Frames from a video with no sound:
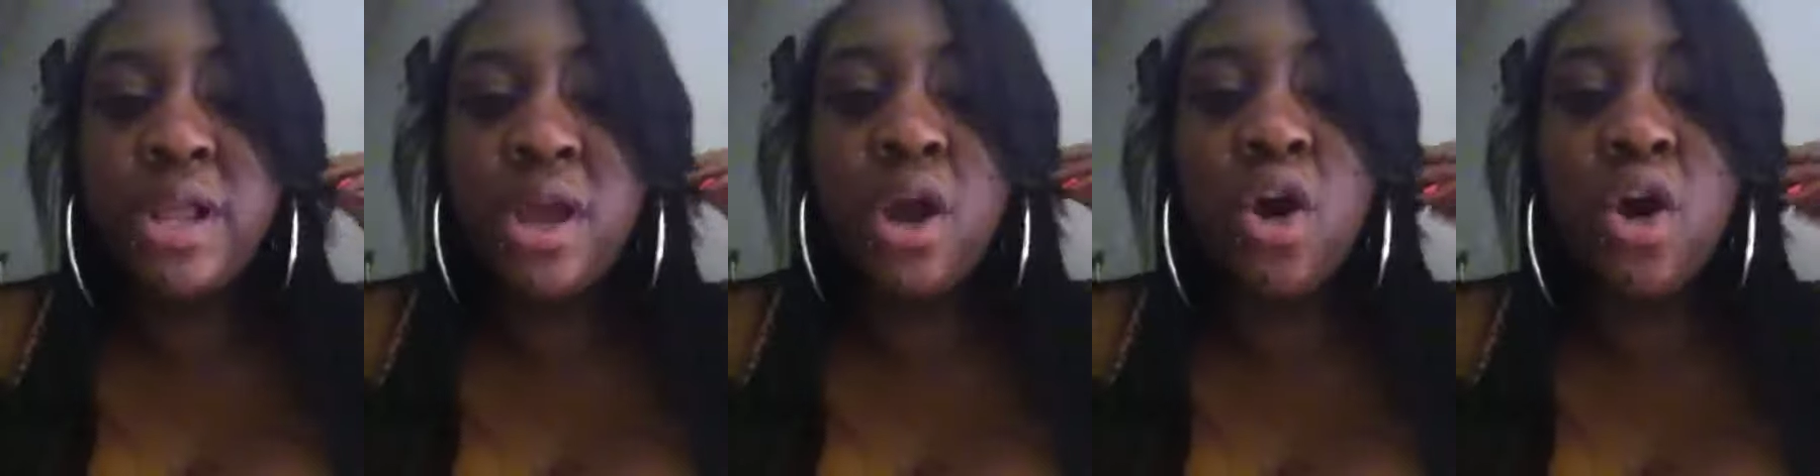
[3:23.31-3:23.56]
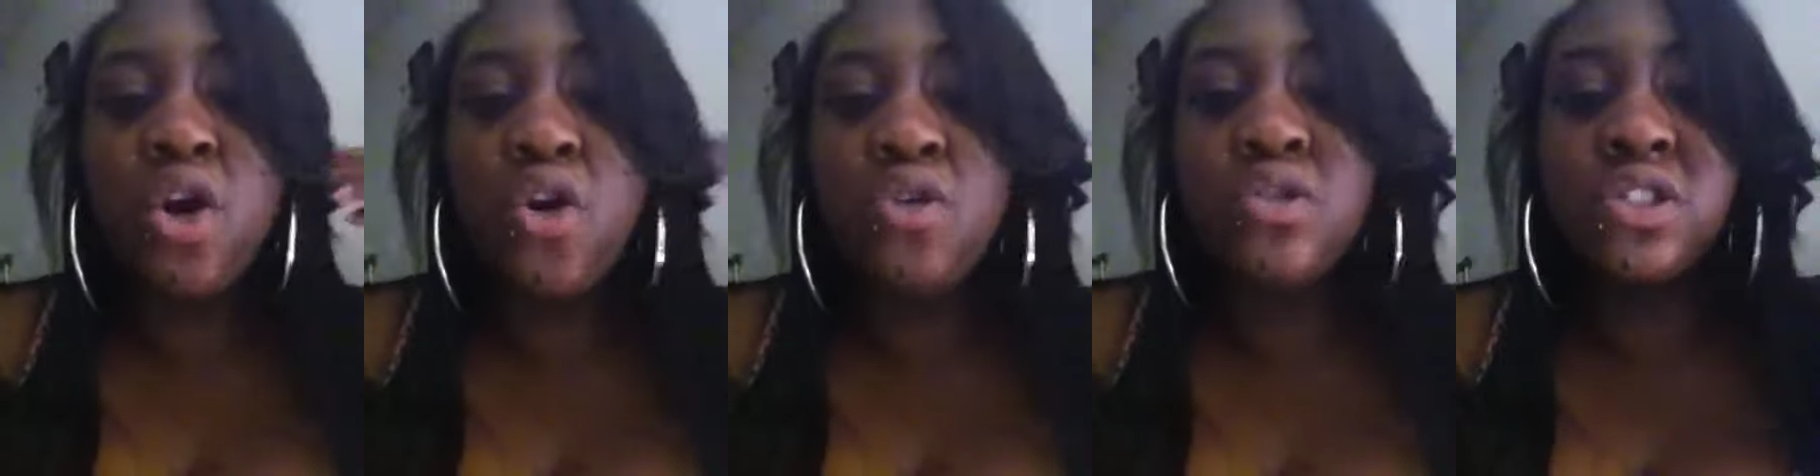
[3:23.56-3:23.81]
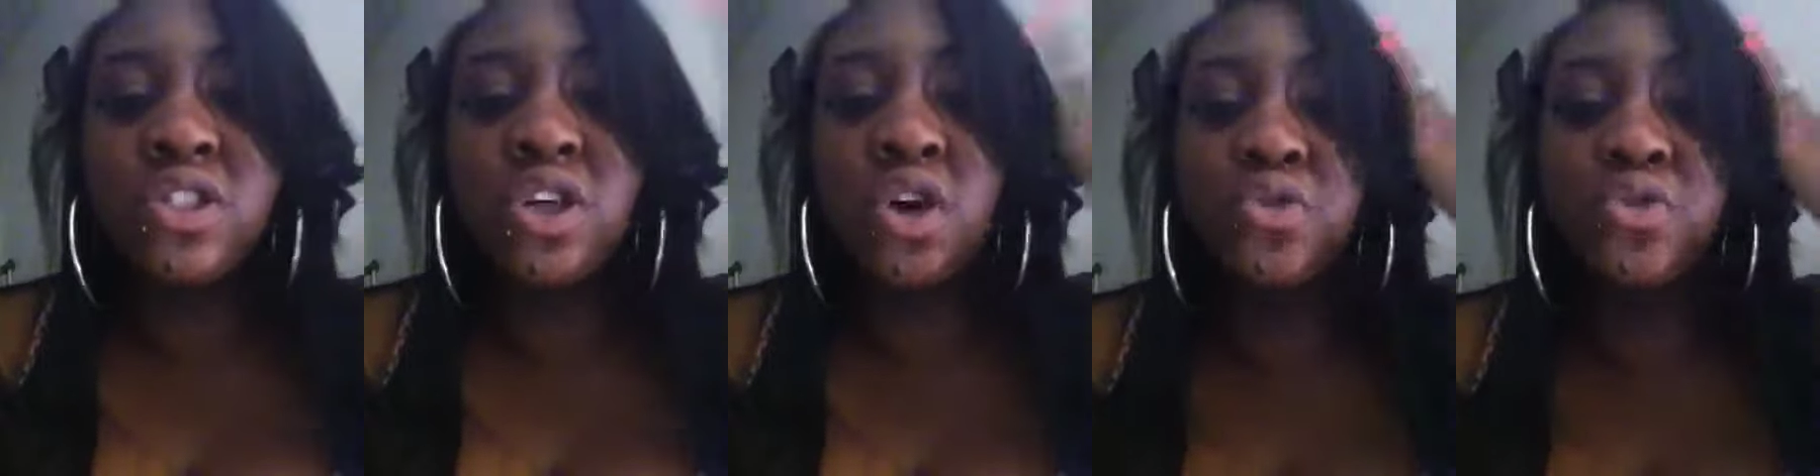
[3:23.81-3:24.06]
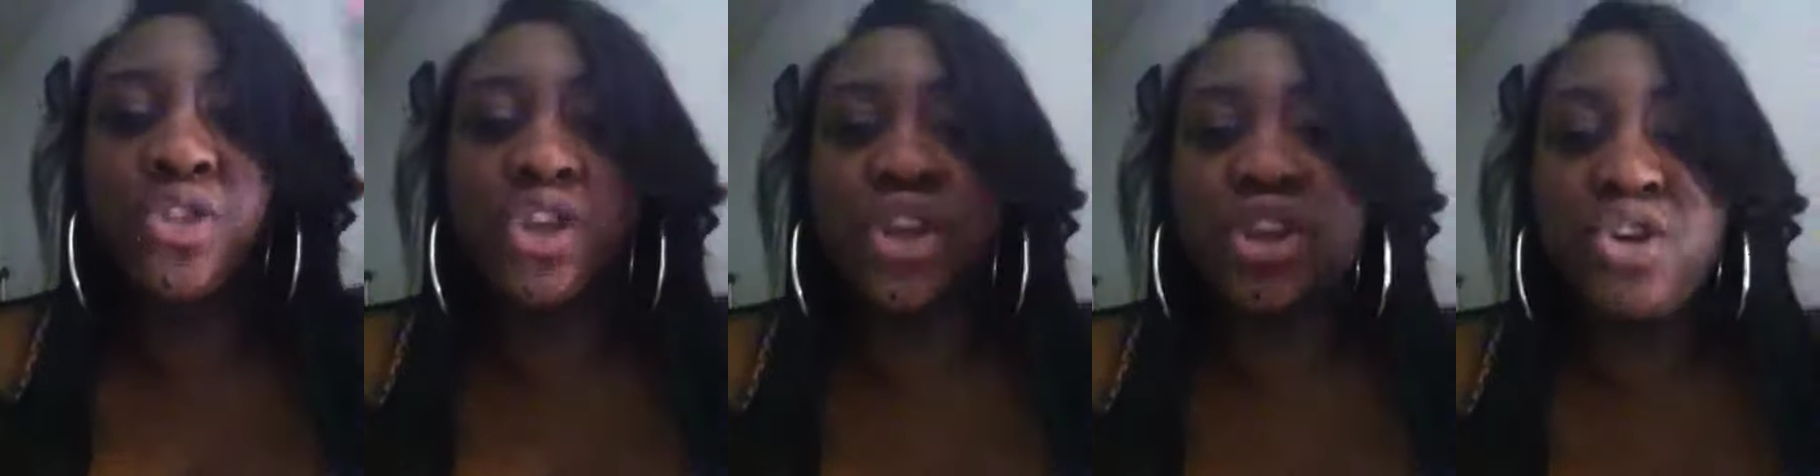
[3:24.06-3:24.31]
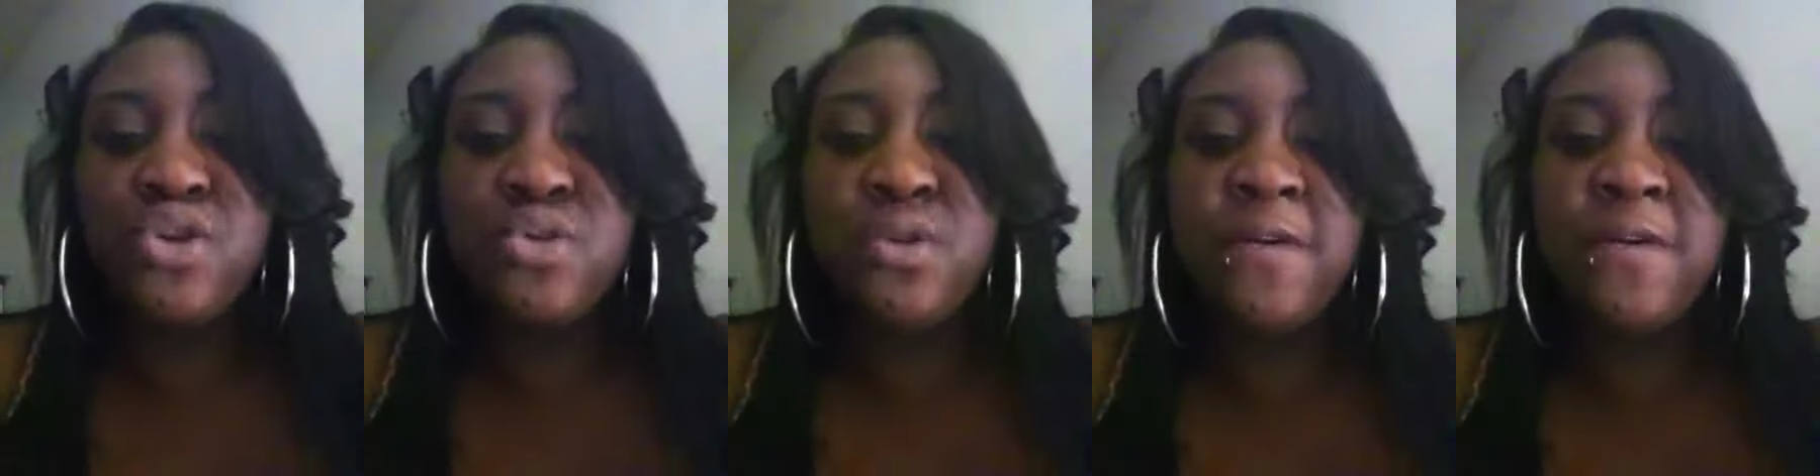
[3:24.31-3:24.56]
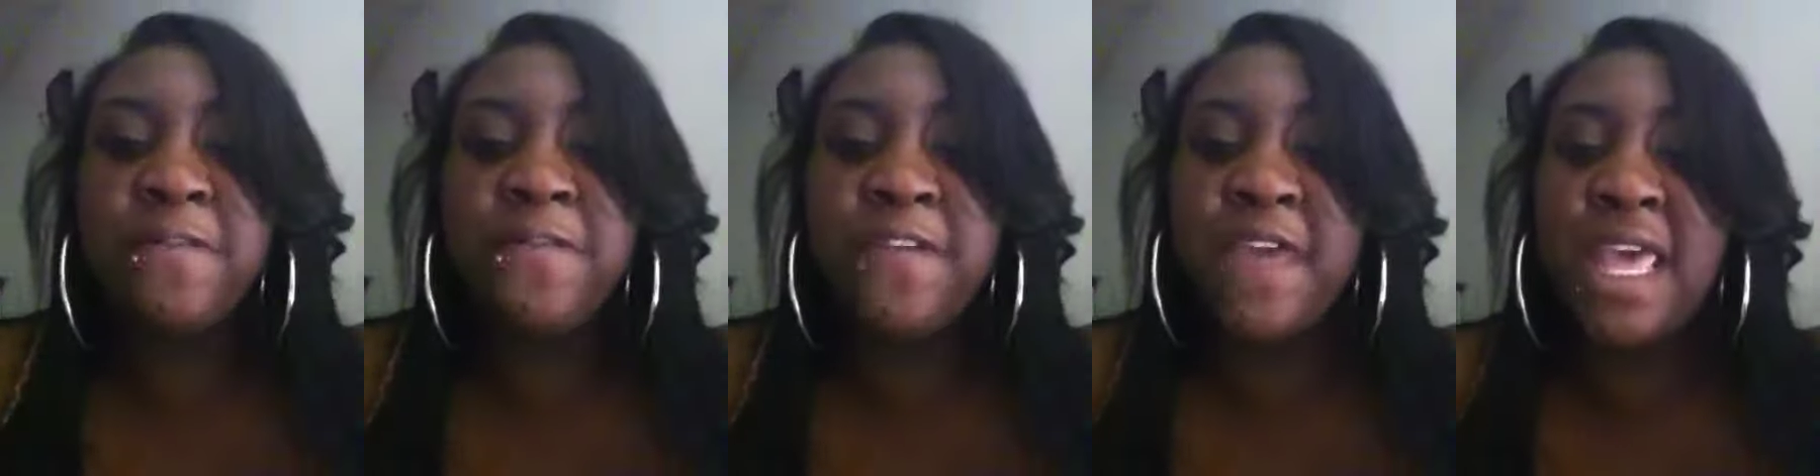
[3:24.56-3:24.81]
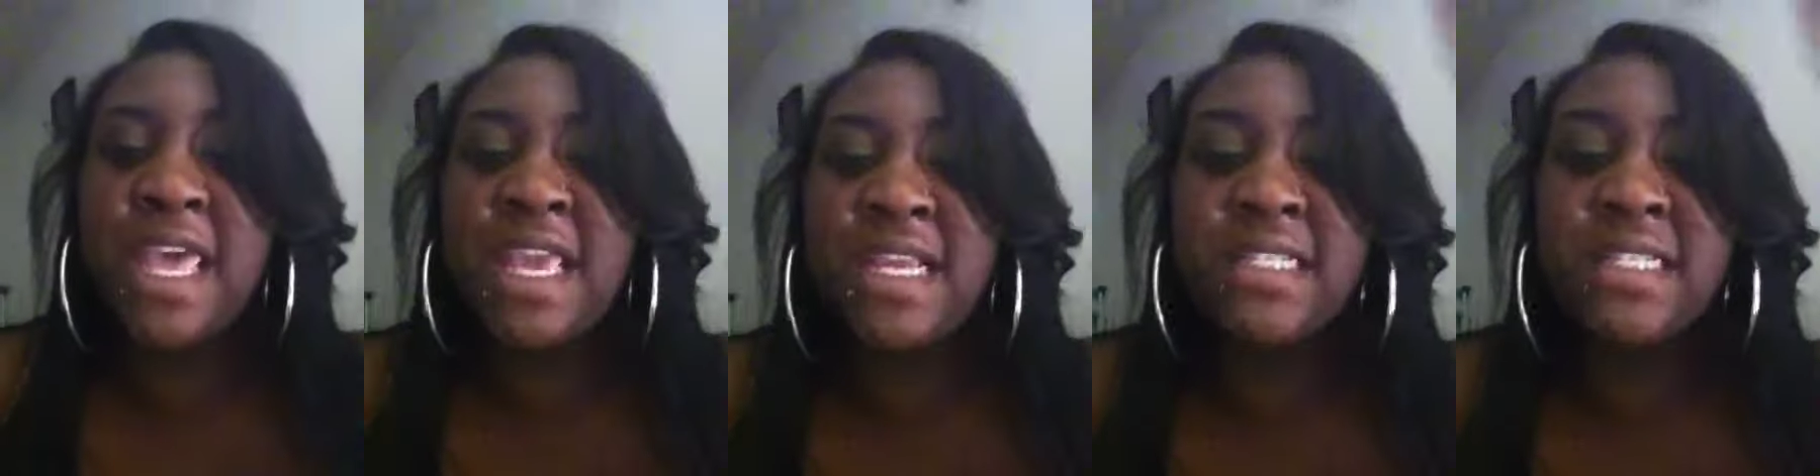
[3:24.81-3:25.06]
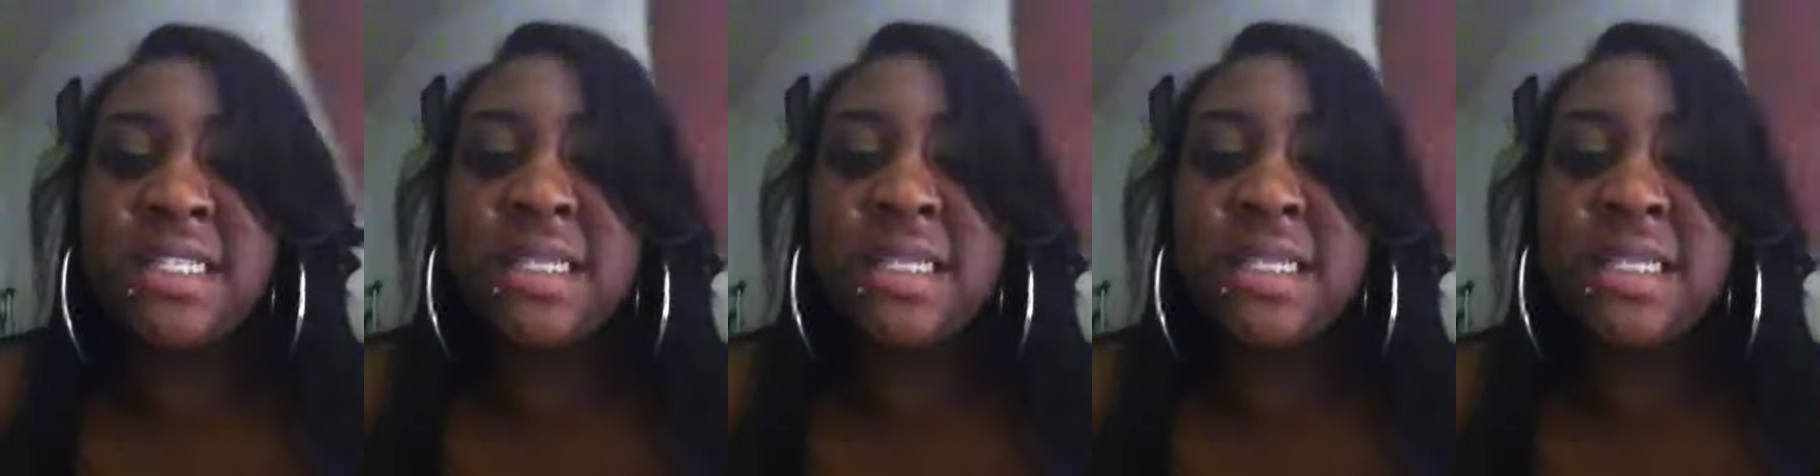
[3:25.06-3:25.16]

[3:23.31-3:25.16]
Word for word: old, so the new effect